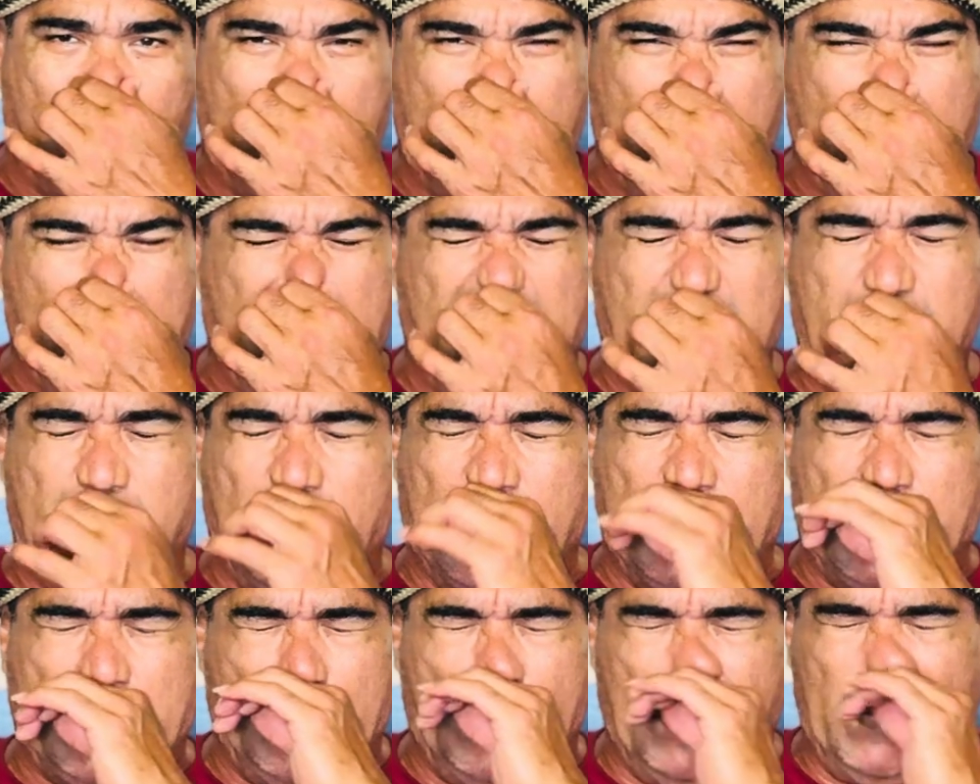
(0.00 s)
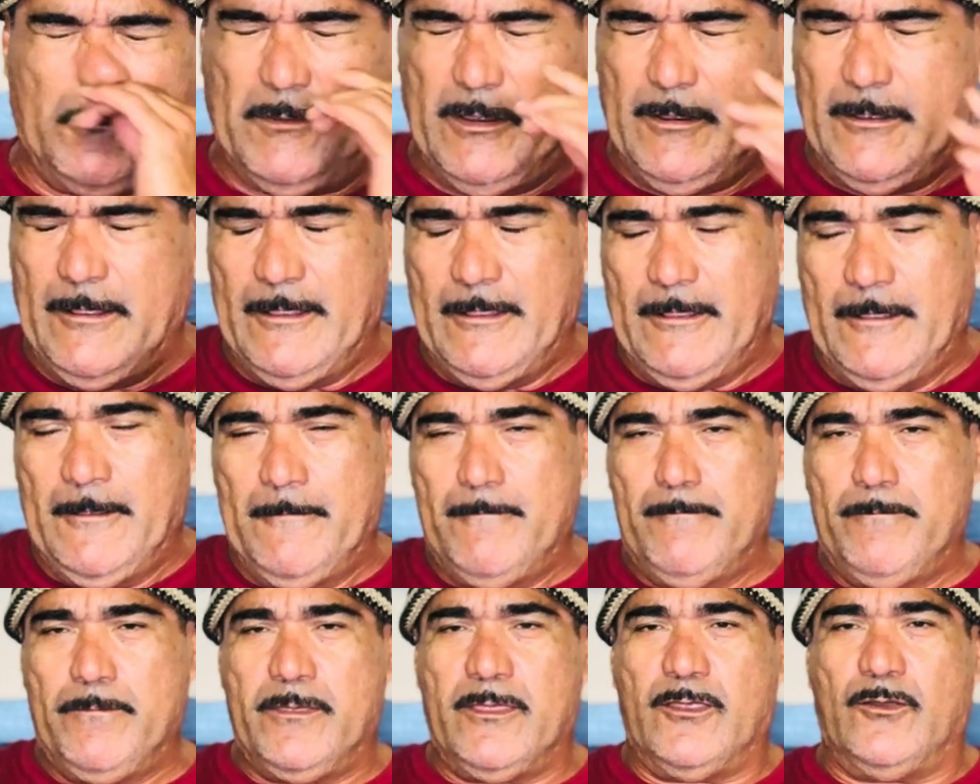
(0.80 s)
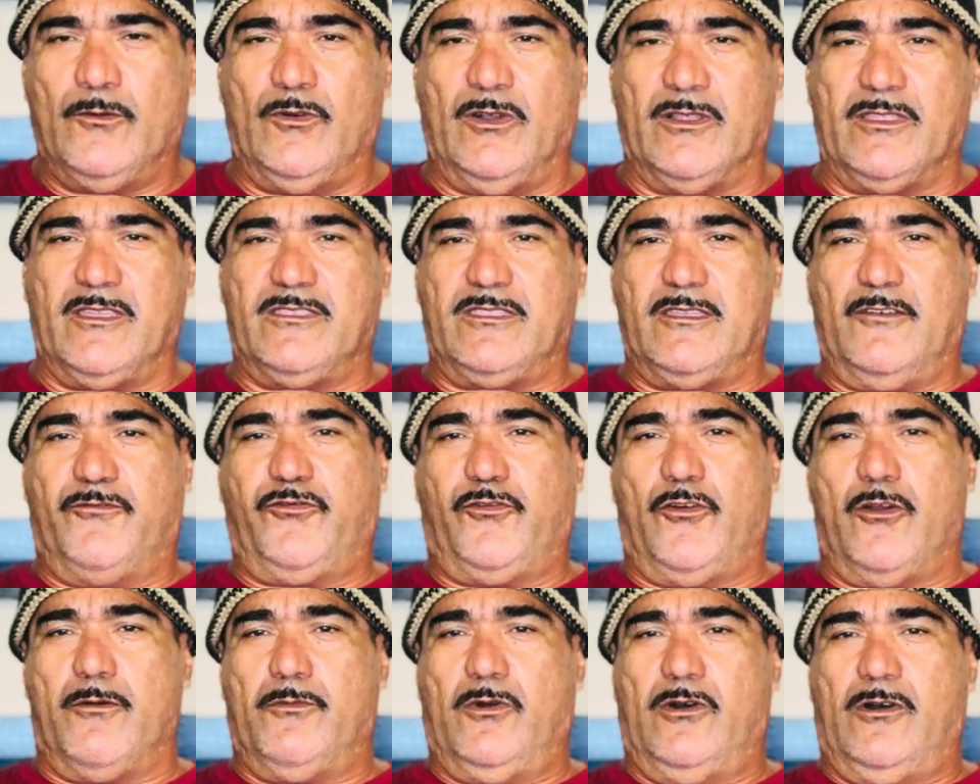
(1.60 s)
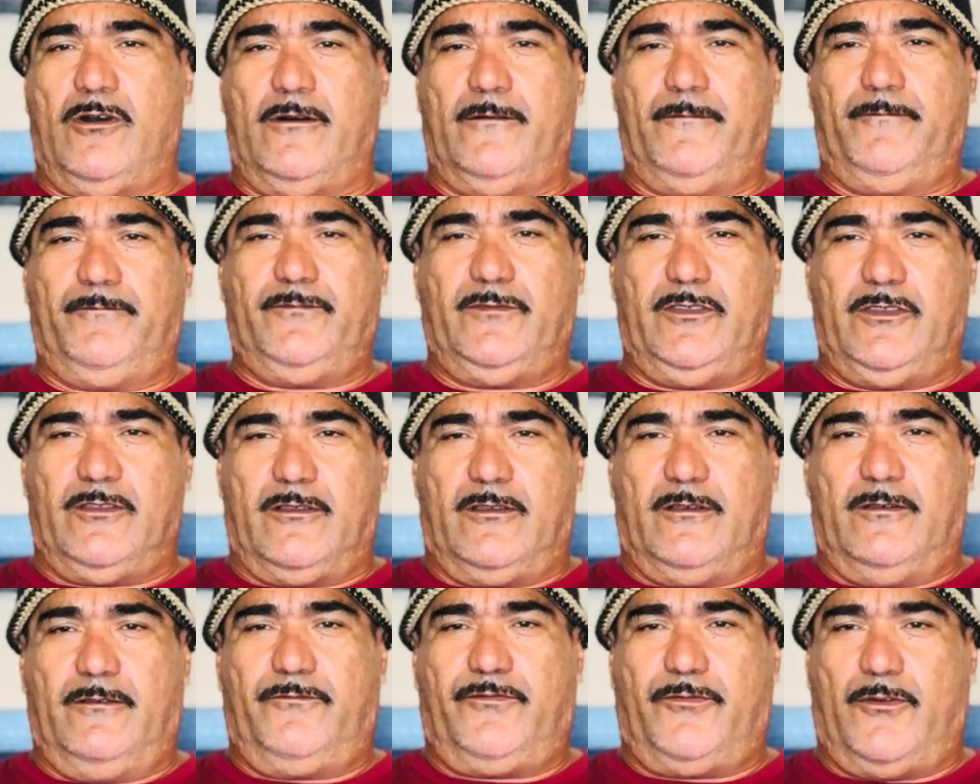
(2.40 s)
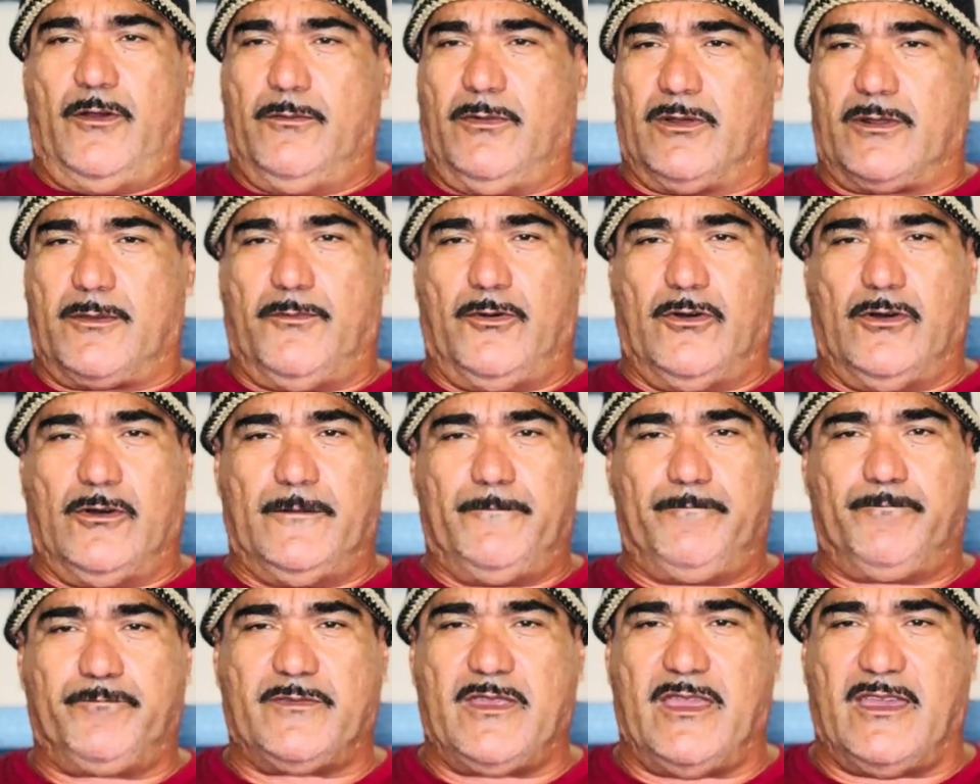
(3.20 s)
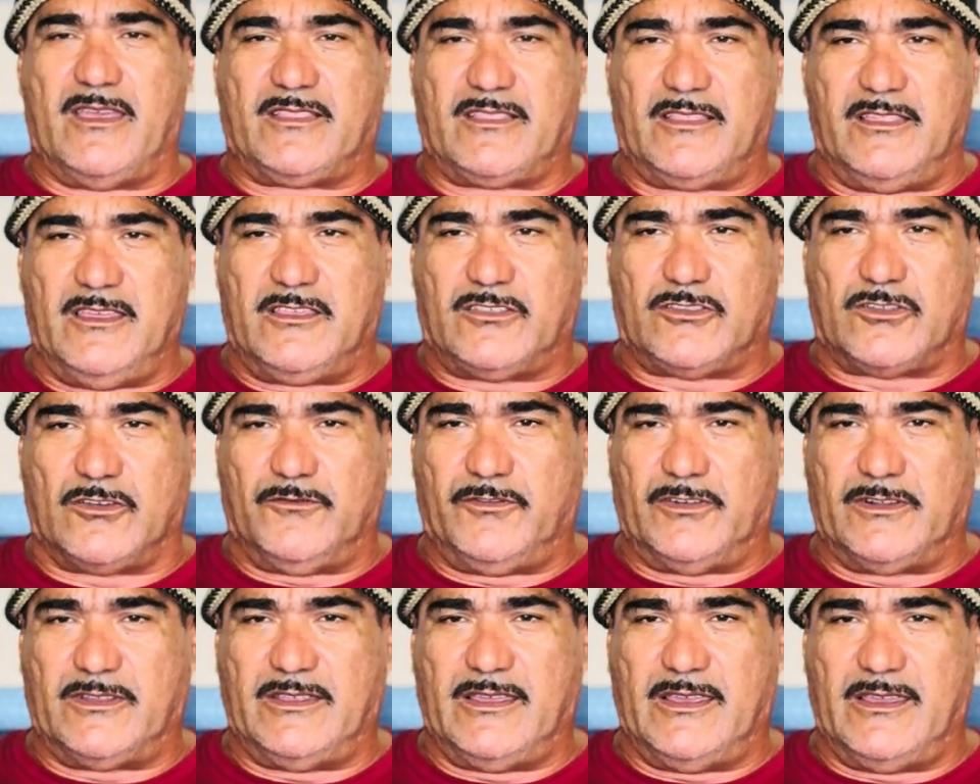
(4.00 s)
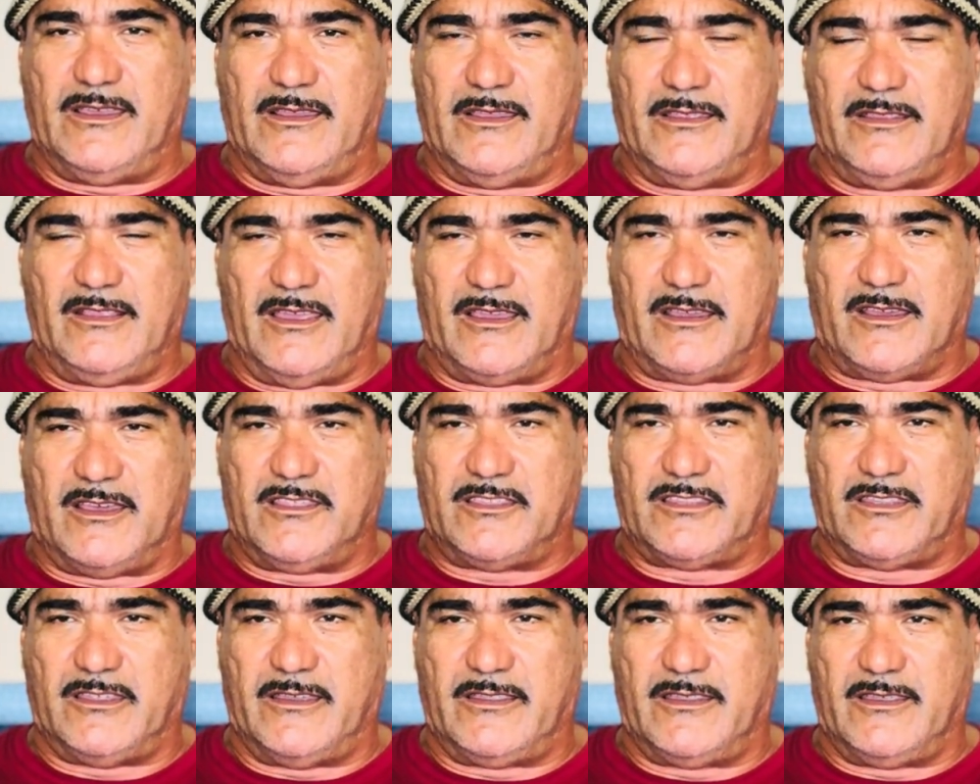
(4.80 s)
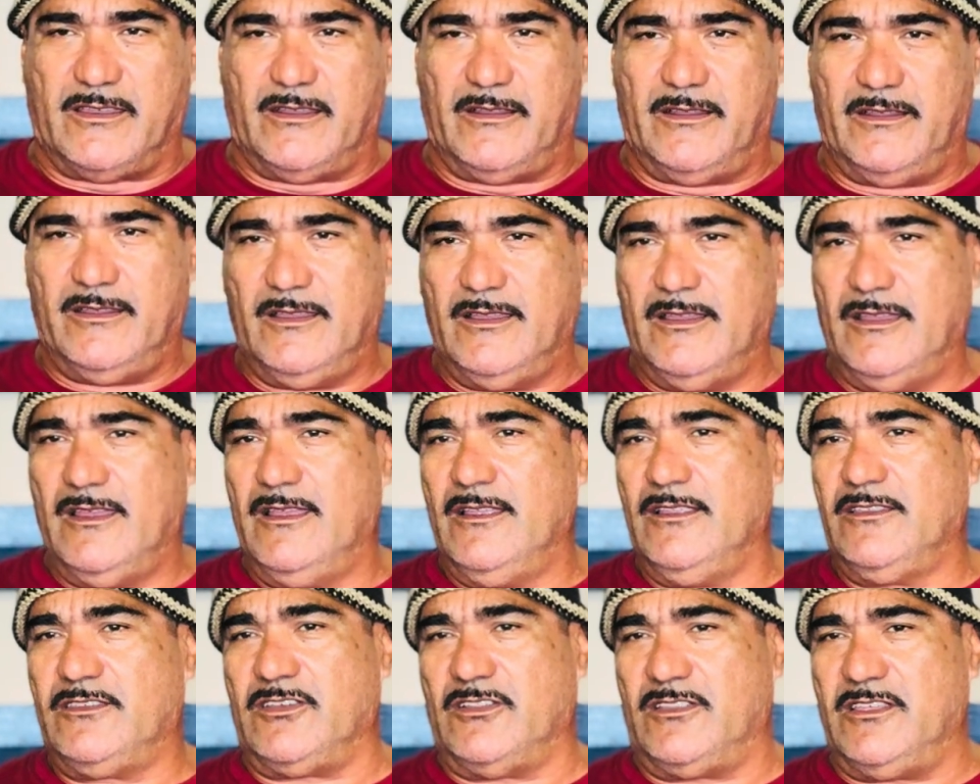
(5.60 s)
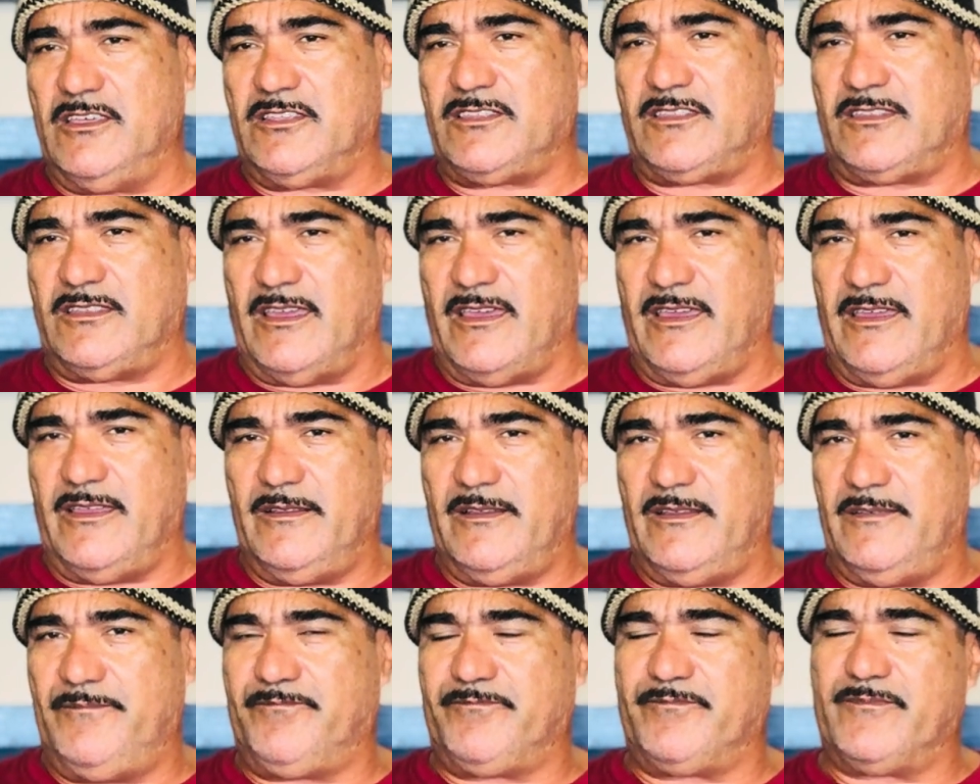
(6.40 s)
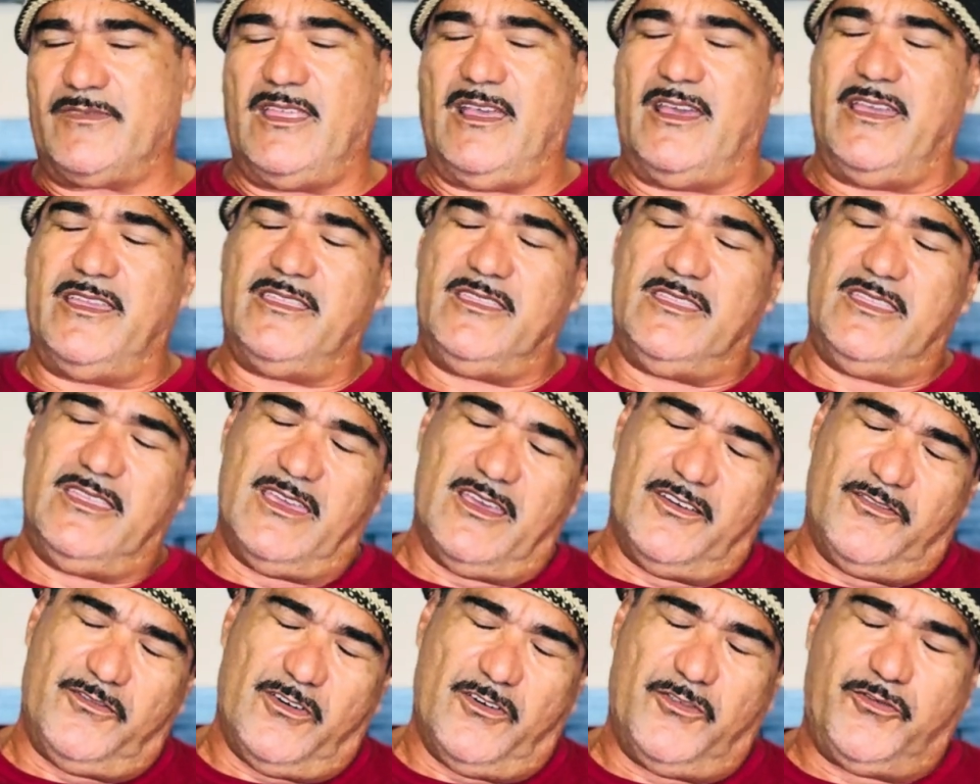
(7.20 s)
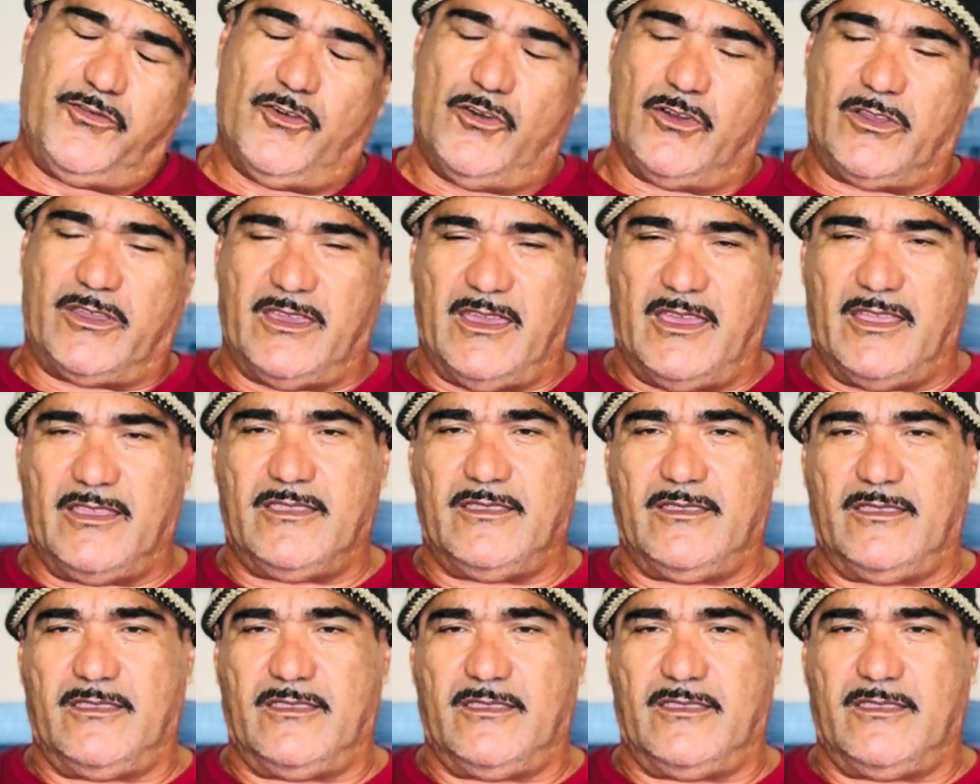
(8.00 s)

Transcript: Kalili was one of the formidable athletes over there, and like I said, to this day, I never forget